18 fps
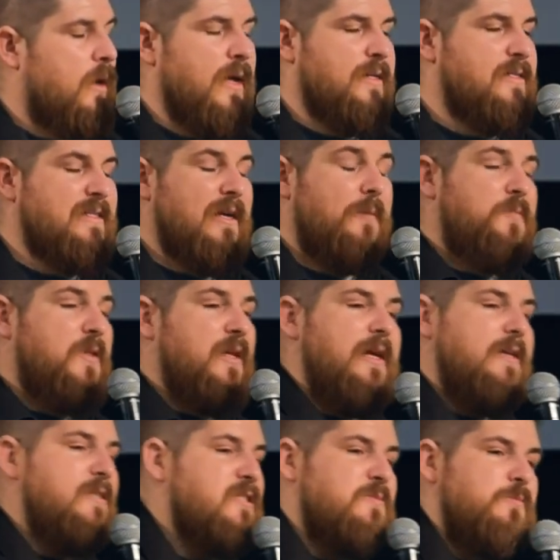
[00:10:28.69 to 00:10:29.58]
It's
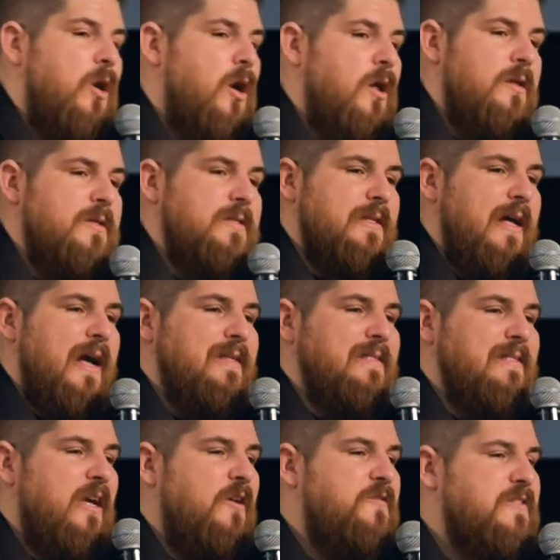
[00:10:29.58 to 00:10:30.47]
something as small as
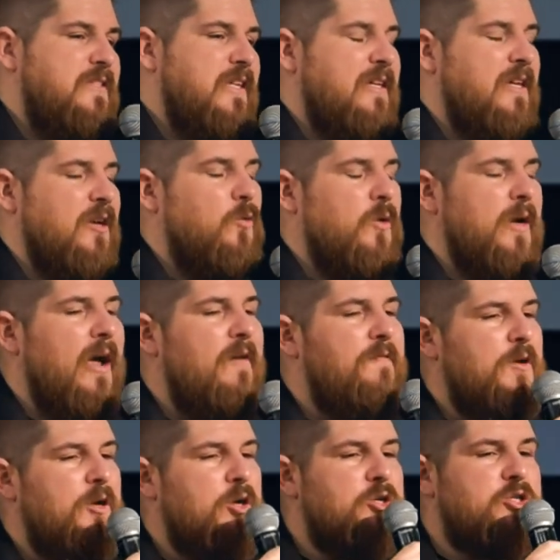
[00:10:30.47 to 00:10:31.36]
that self seeking.
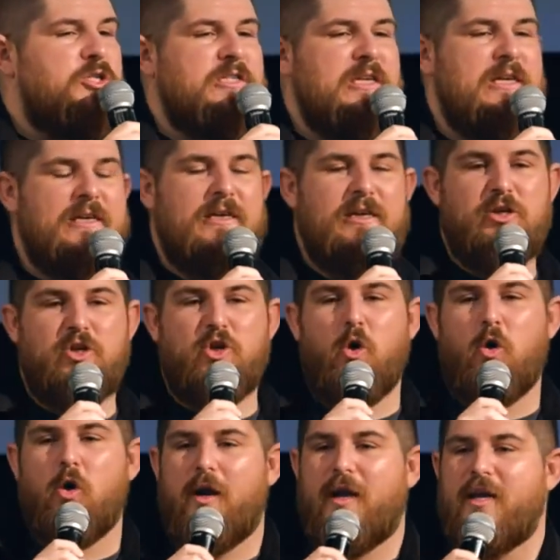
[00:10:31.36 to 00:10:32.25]
Whenever you're seeking
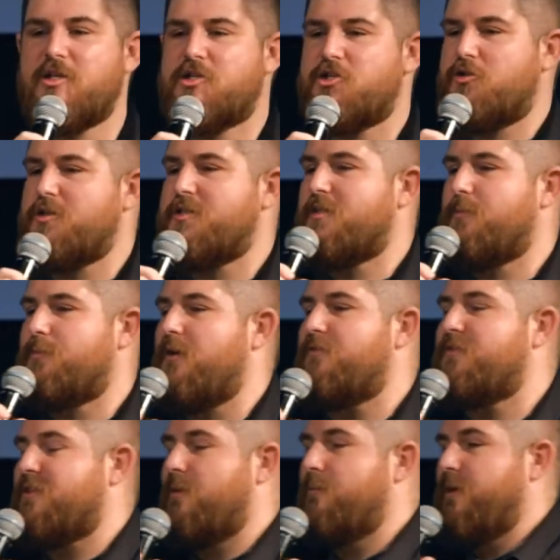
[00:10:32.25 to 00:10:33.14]
your interest
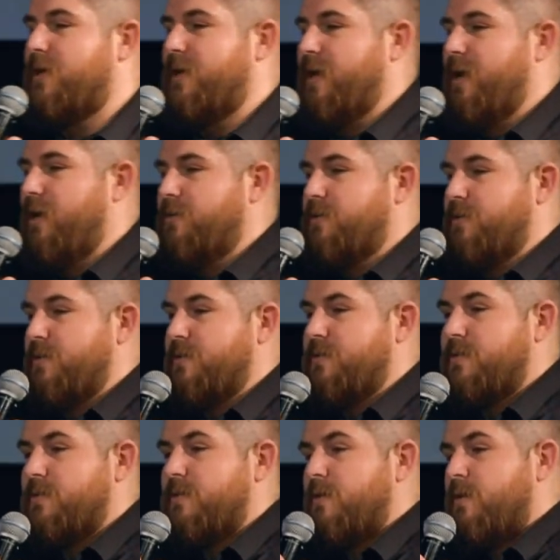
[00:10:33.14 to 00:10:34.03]
above somebody
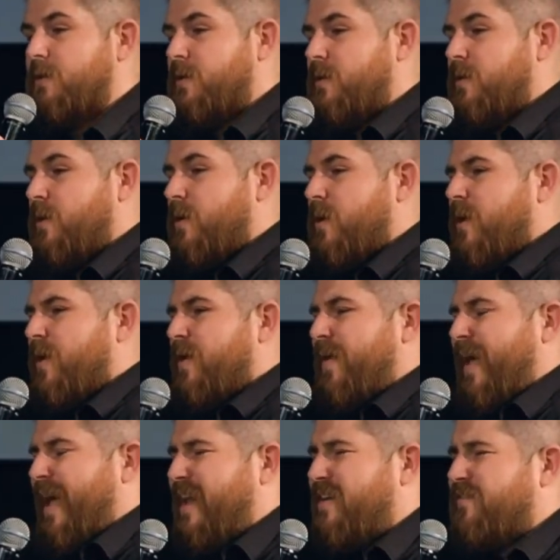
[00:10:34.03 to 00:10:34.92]
else's,
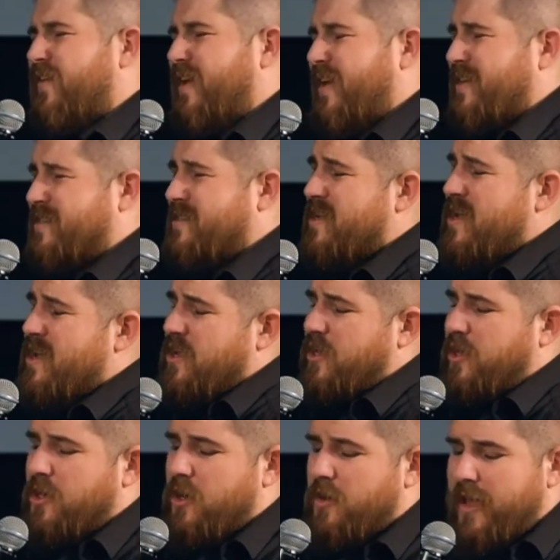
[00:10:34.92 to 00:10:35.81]
envious,
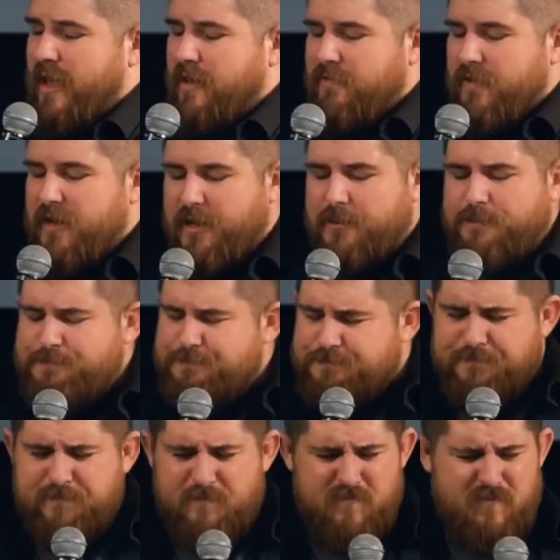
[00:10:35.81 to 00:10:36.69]
you know, envy
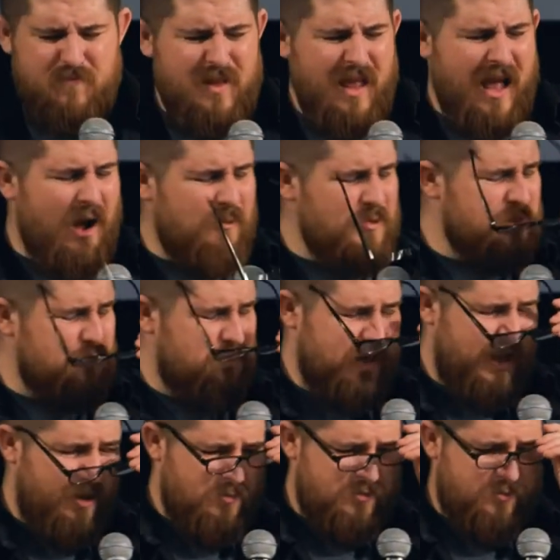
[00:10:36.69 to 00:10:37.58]
I was
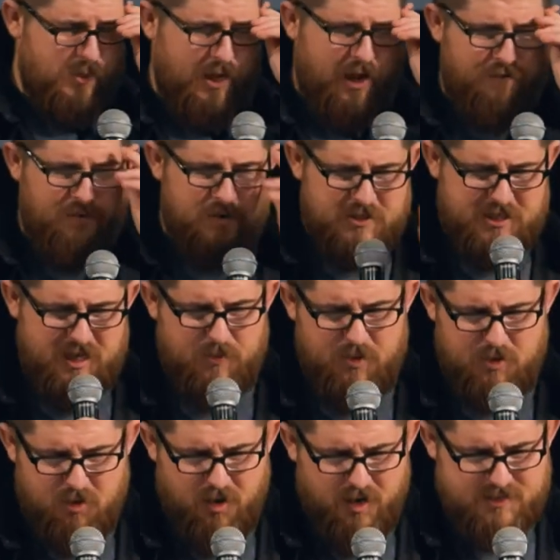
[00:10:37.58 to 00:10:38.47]
when I was when I first
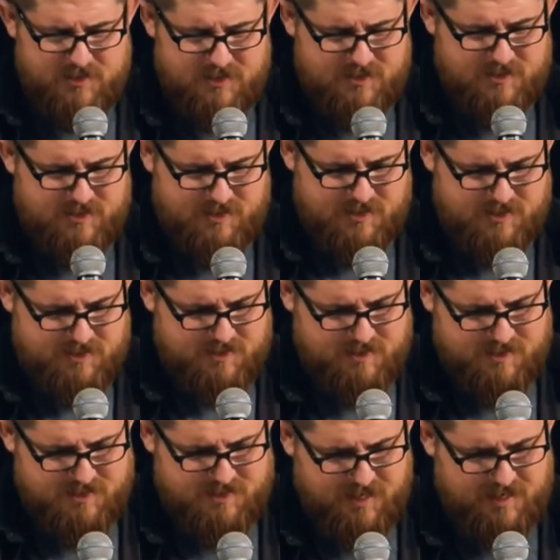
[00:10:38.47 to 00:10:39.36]
came across this this
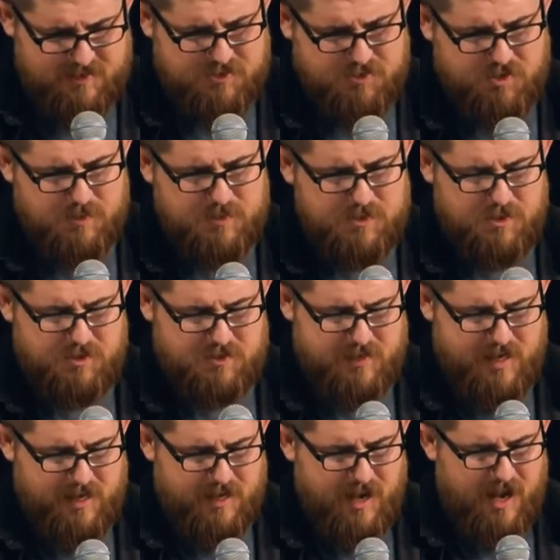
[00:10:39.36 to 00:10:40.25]
this set of scripture
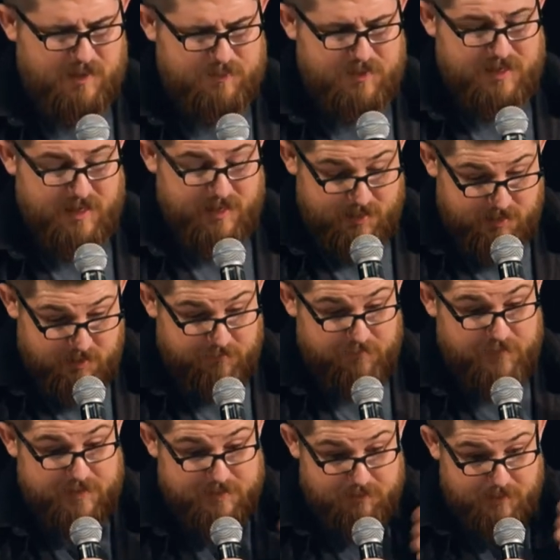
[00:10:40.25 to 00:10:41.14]
and God began to
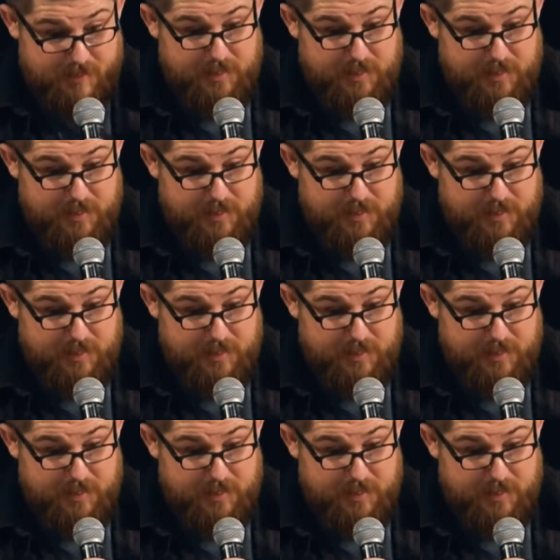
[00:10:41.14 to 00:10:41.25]
convict